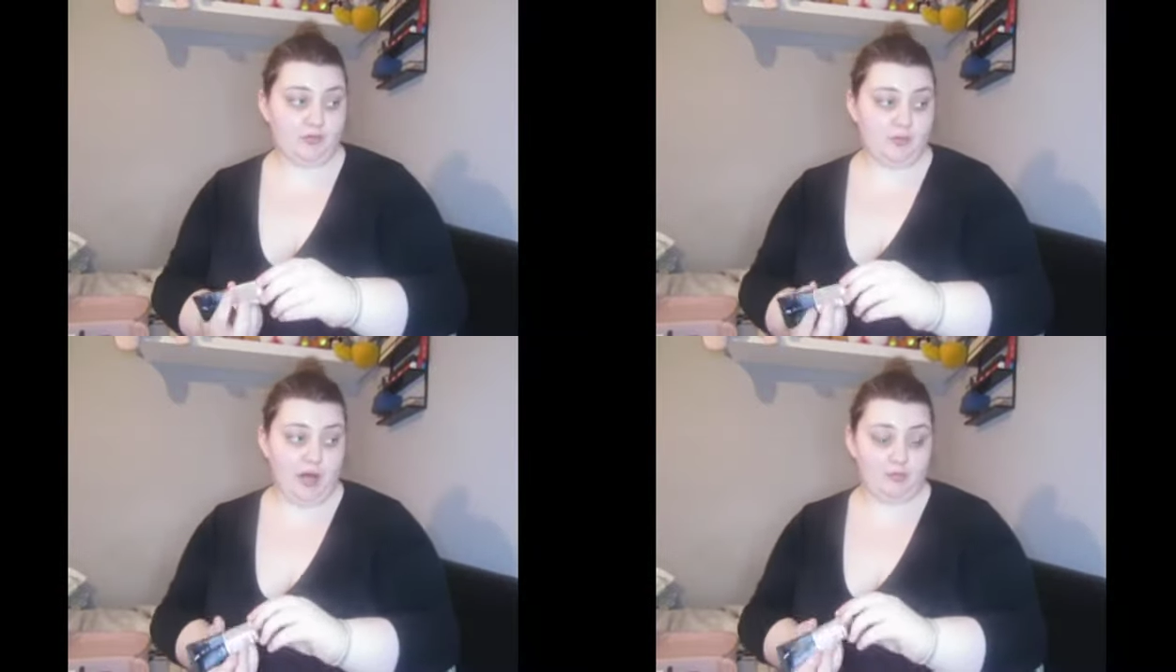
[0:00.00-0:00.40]

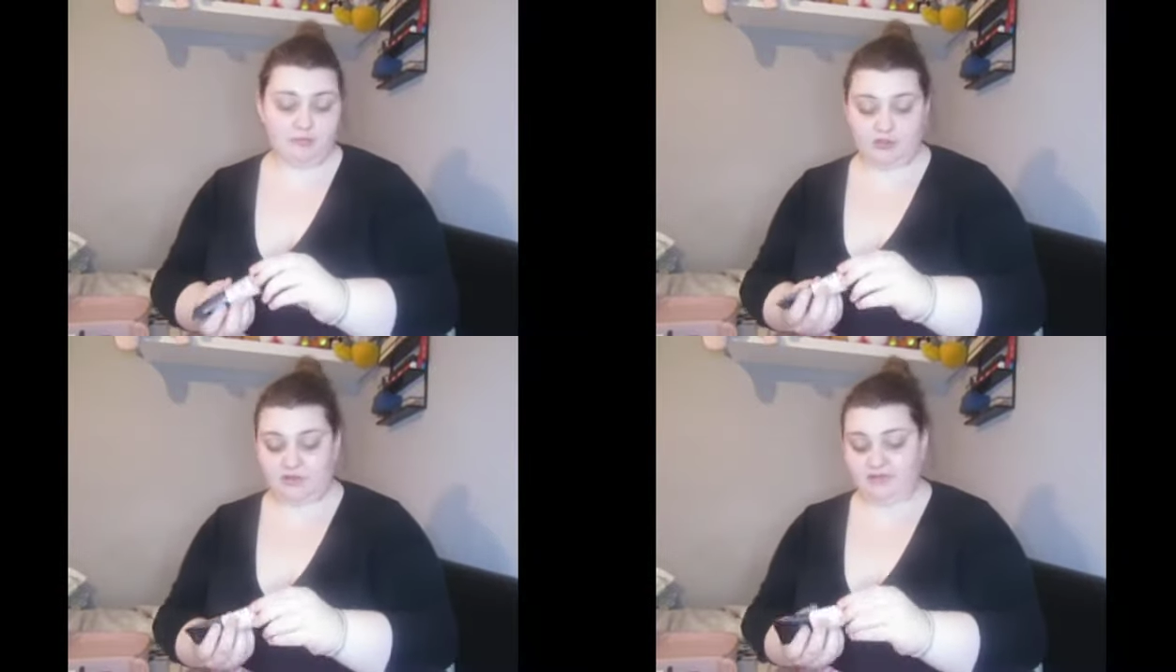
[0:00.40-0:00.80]

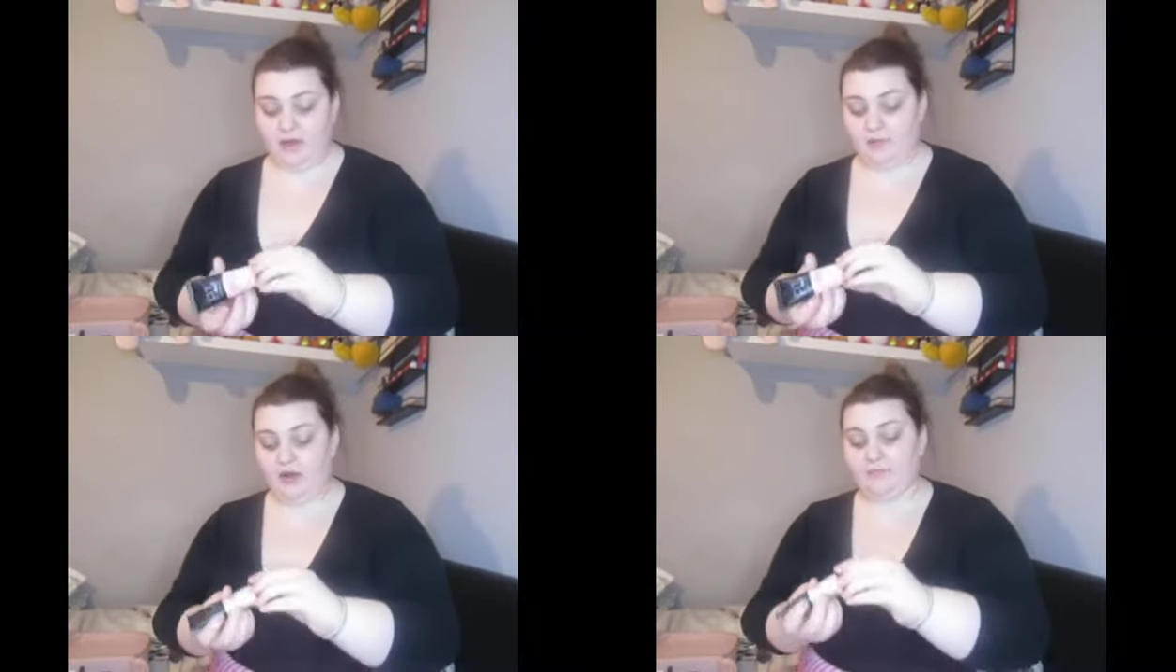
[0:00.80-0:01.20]
pumps of
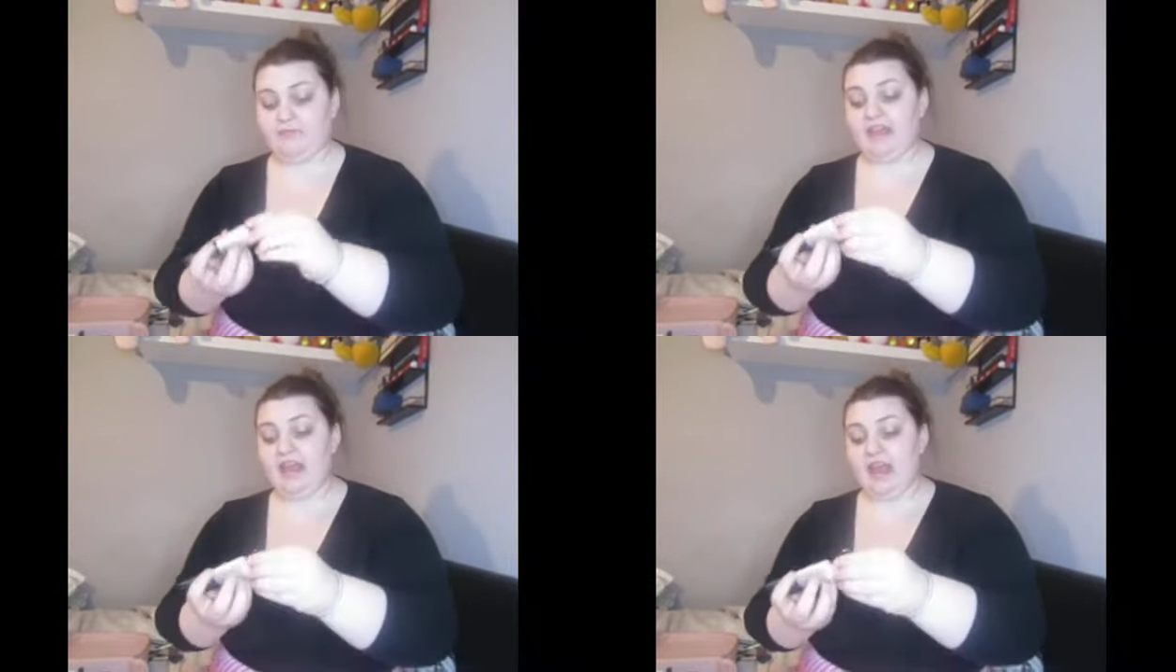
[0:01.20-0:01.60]
that one
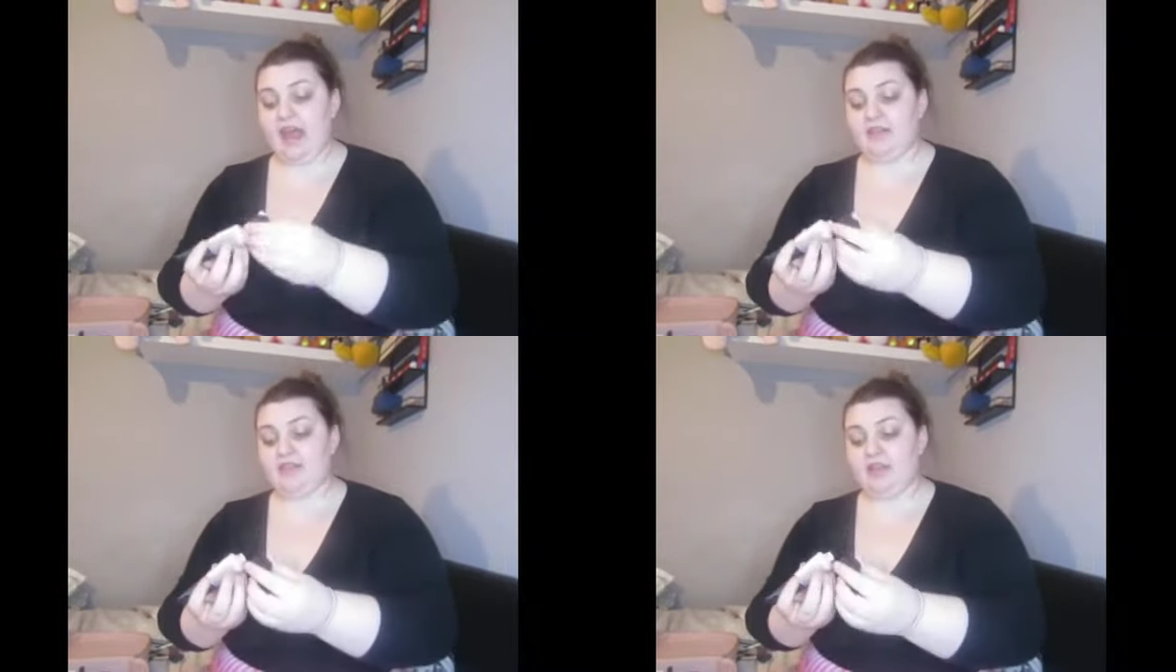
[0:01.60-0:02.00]

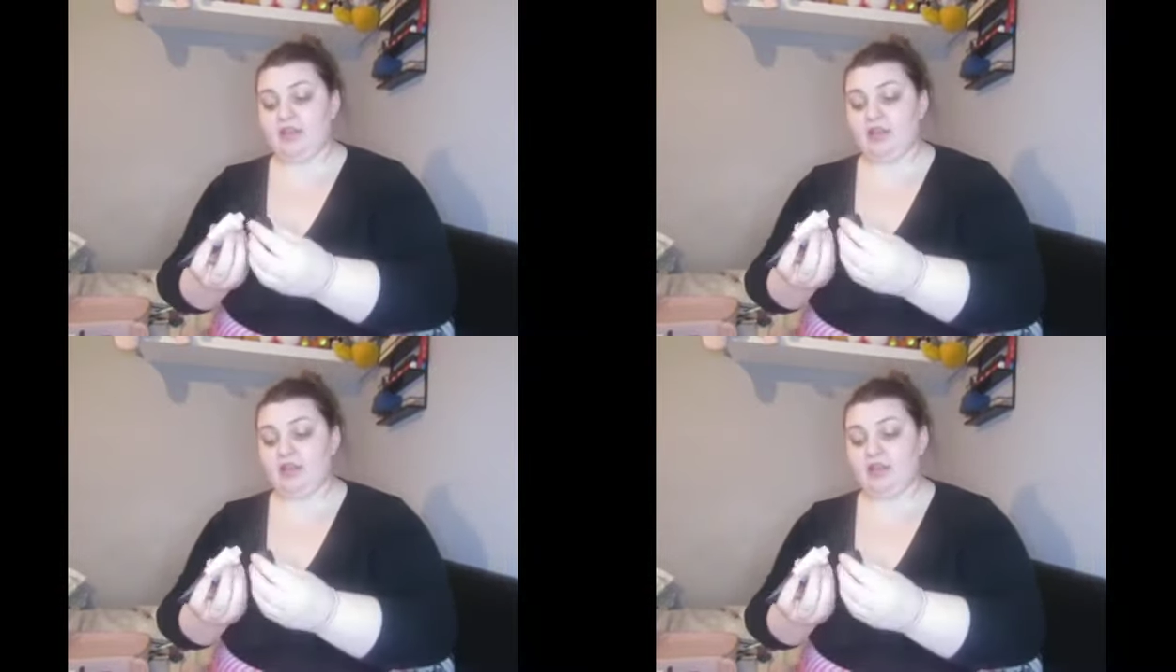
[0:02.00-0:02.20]
and then